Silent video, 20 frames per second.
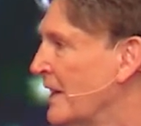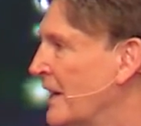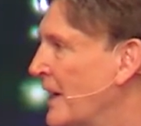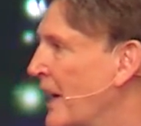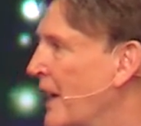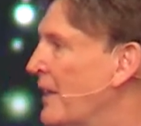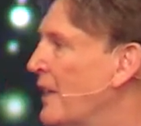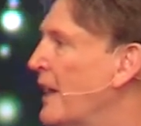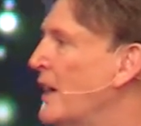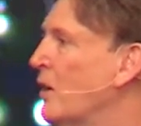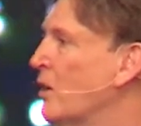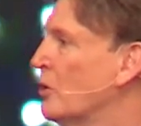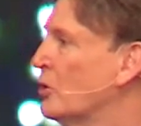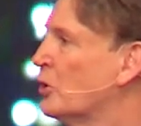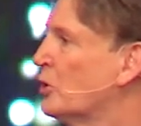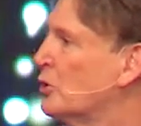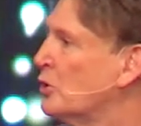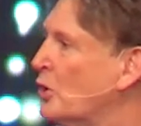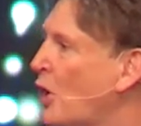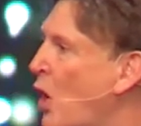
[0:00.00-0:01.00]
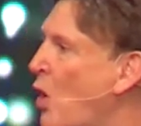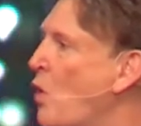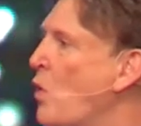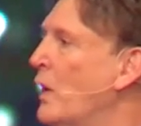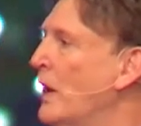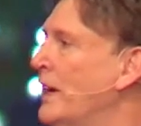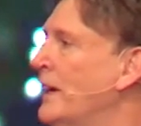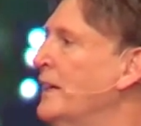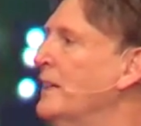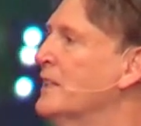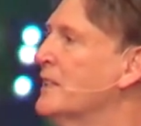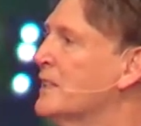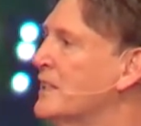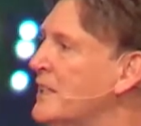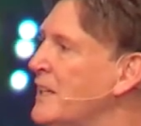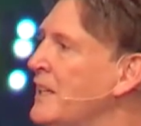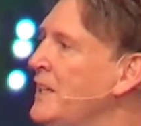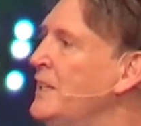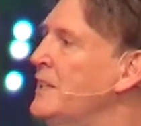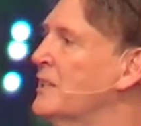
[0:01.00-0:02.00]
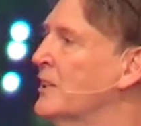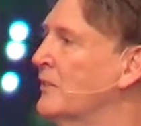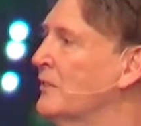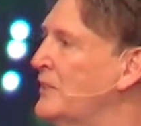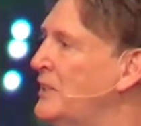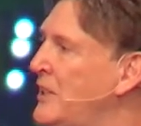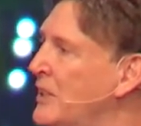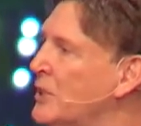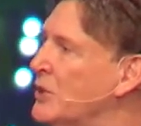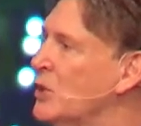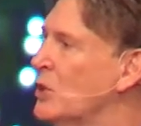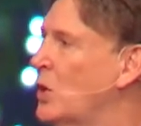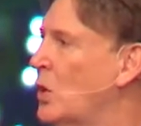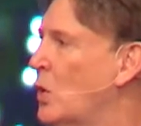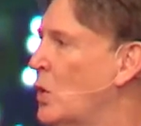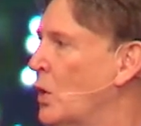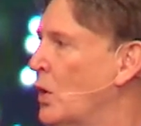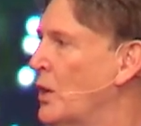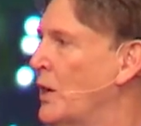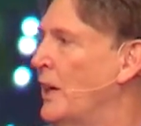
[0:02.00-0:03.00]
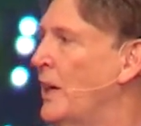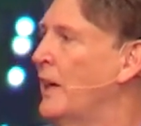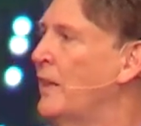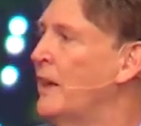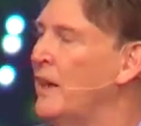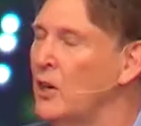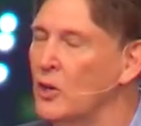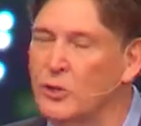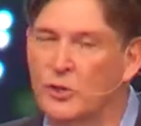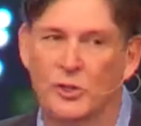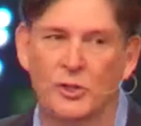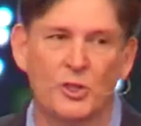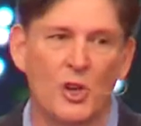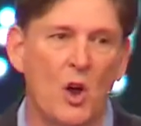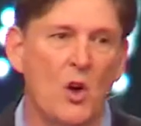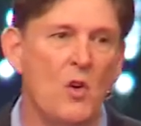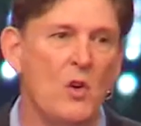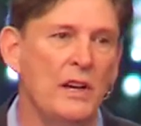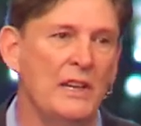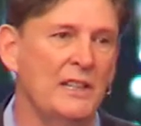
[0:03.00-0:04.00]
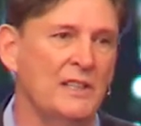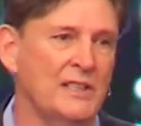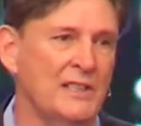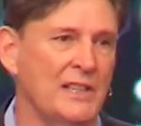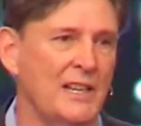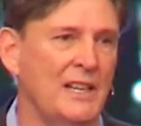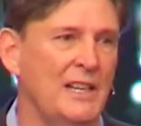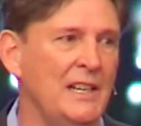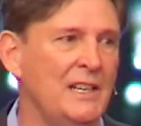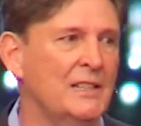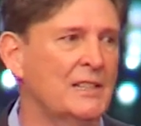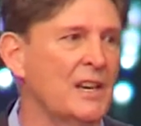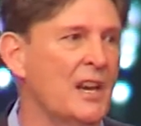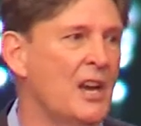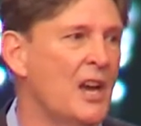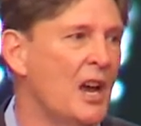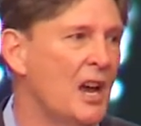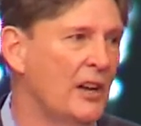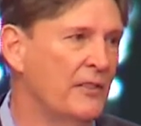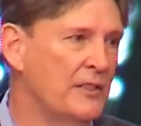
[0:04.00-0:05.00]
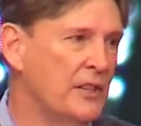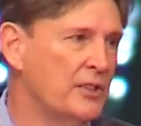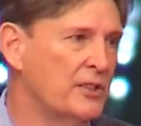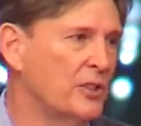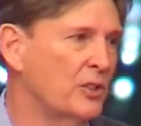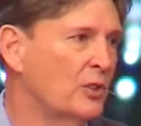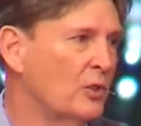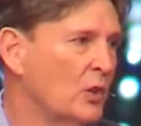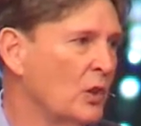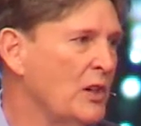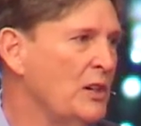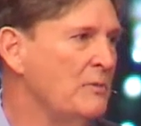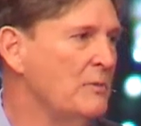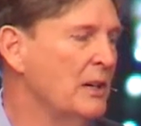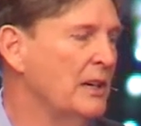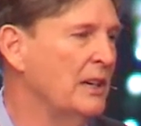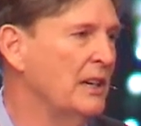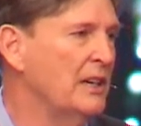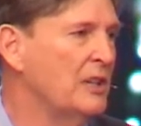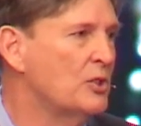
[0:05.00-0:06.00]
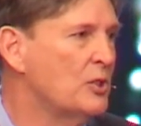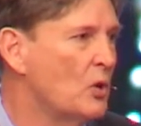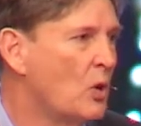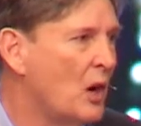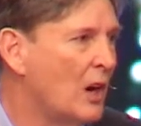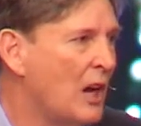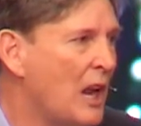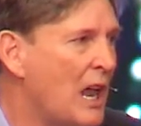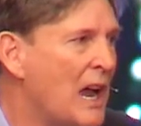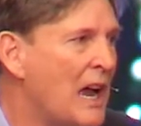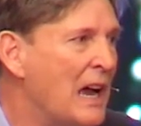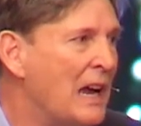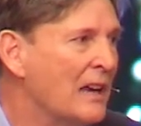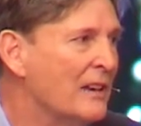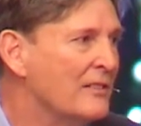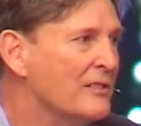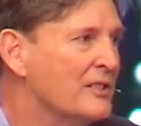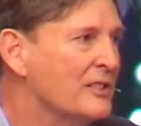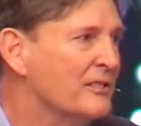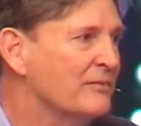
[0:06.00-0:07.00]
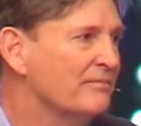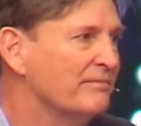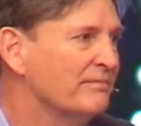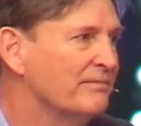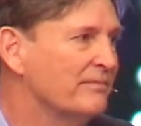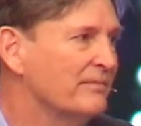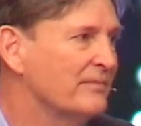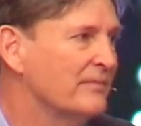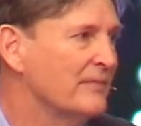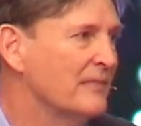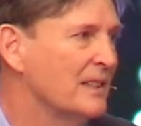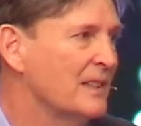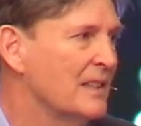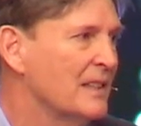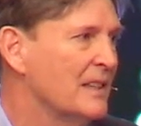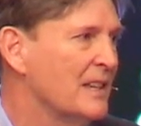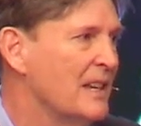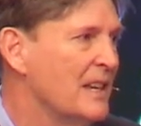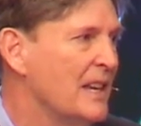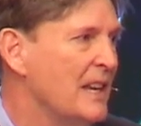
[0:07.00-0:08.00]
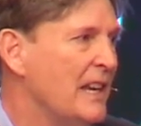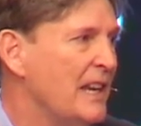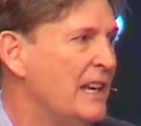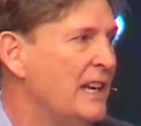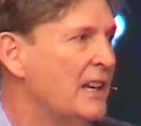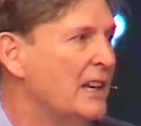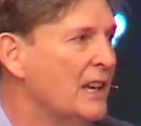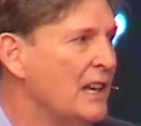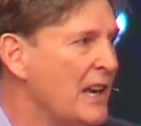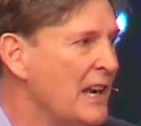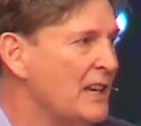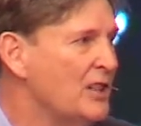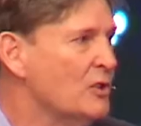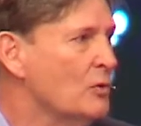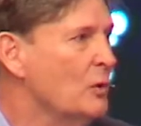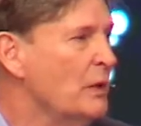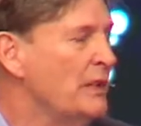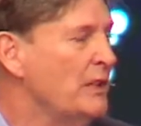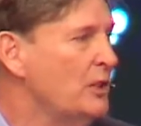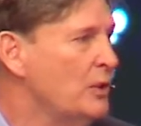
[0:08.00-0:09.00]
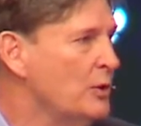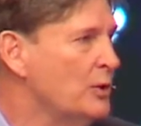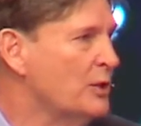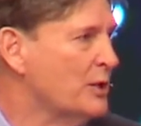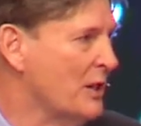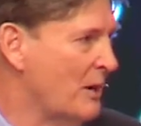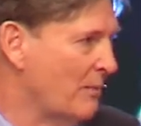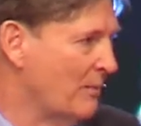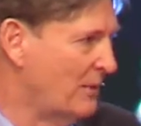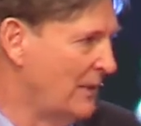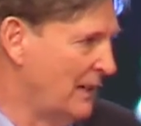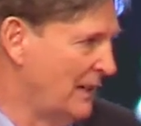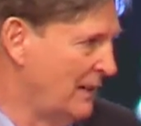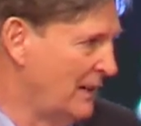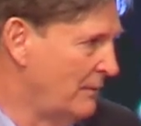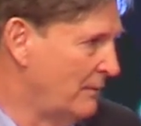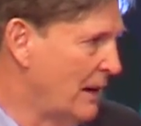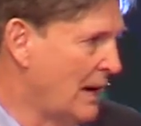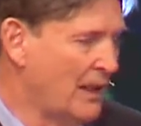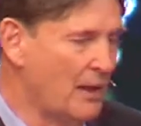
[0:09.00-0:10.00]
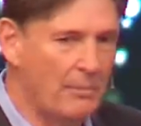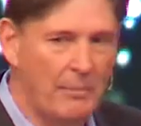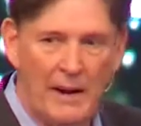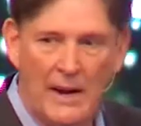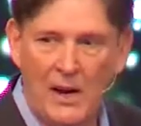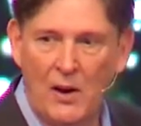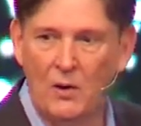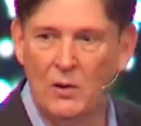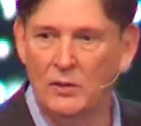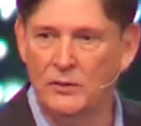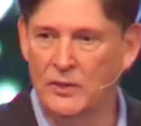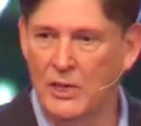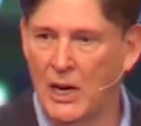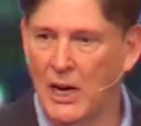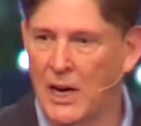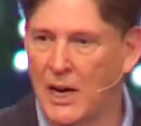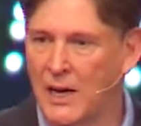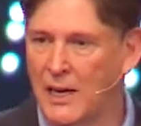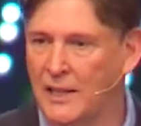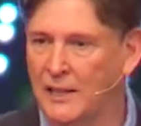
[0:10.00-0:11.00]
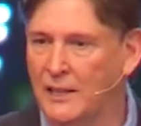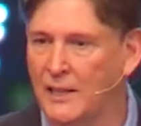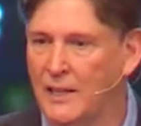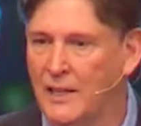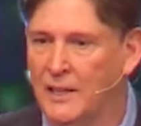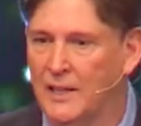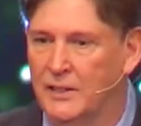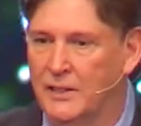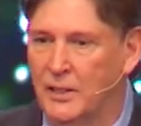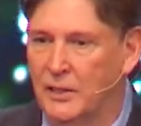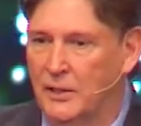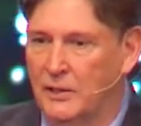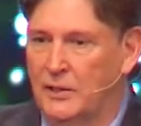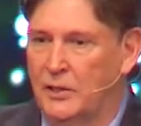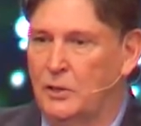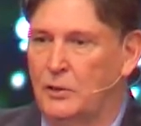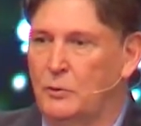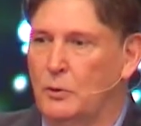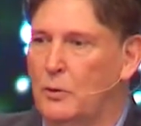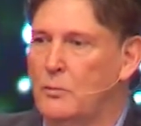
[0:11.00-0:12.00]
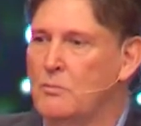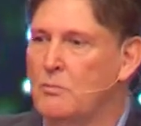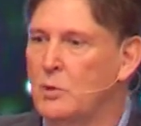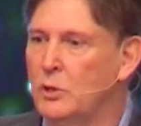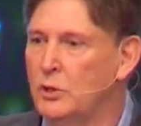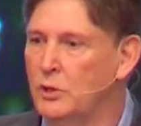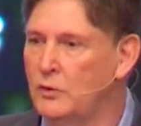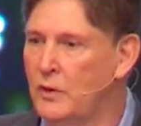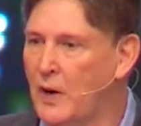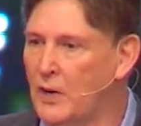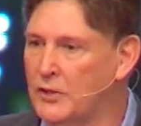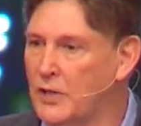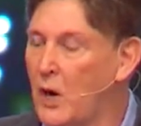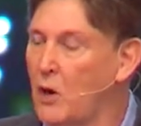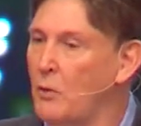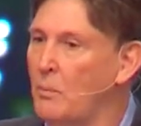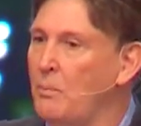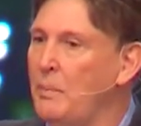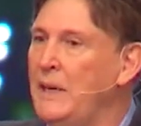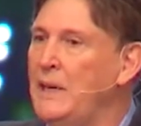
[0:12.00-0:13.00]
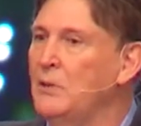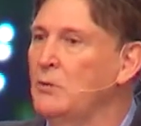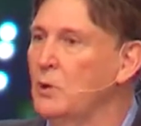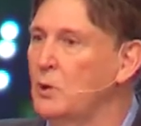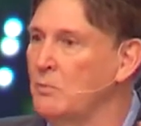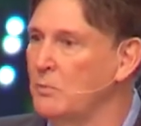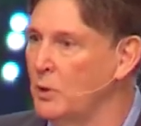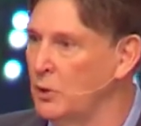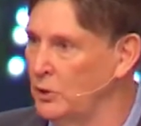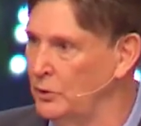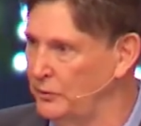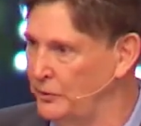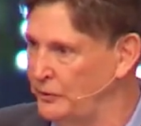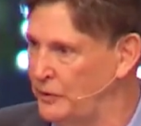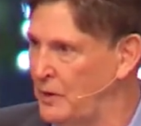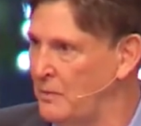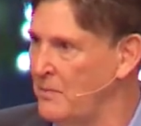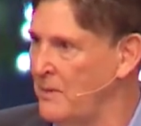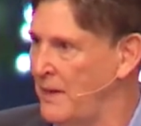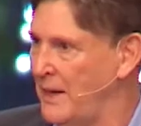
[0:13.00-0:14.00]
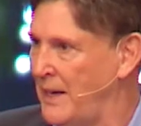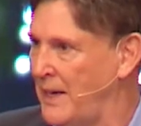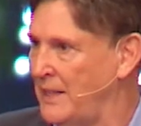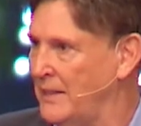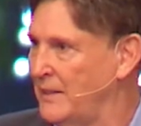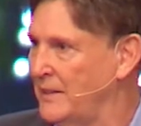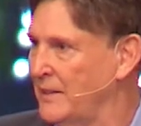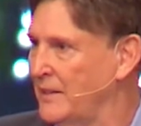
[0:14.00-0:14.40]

And they are sowing seeds of discord and they are sowing seeds of disagreement into our lives. And unless we do something by the power of God to remove our, or be removed from that,